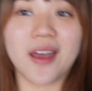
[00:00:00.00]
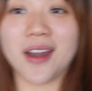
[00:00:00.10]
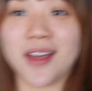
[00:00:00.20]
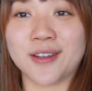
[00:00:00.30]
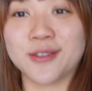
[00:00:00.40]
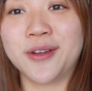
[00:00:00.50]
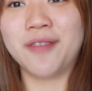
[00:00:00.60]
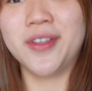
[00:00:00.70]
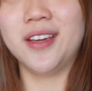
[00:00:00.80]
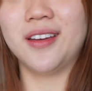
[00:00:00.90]
and I also
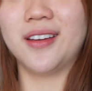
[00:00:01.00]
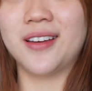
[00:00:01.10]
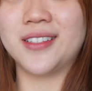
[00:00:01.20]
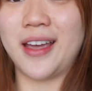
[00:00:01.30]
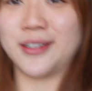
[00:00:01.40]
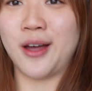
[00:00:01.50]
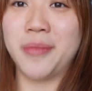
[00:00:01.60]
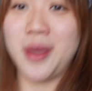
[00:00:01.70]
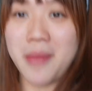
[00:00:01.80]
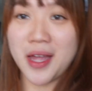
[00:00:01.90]
have like a tank top
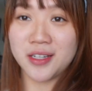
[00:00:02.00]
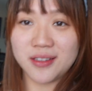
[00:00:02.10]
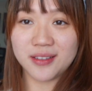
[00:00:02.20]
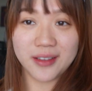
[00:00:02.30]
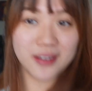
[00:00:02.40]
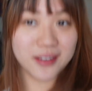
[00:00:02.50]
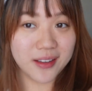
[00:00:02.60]
that matches